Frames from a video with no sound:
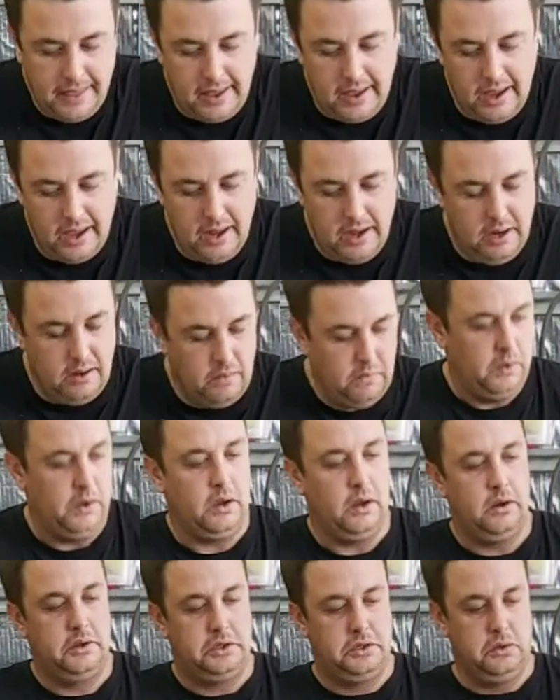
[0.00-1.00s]
And then we're
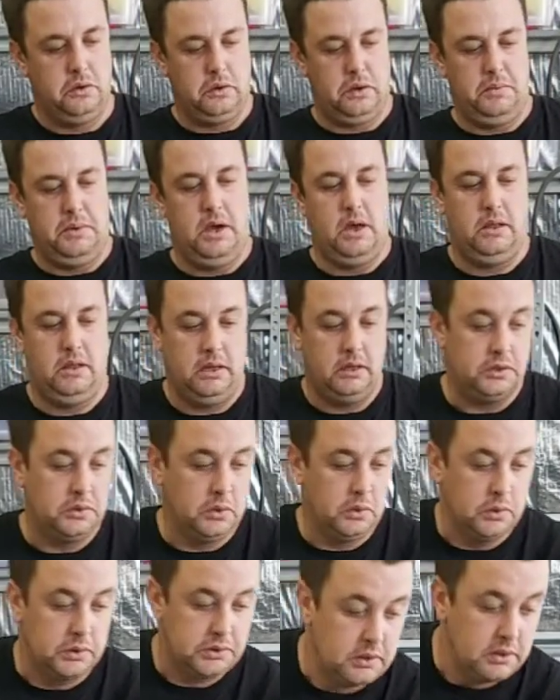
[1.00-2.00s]
going to talk about the
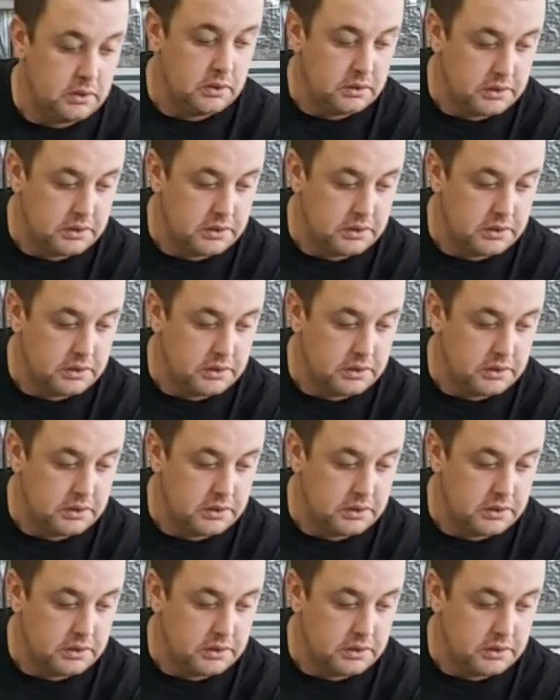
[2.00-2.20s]
exhaust.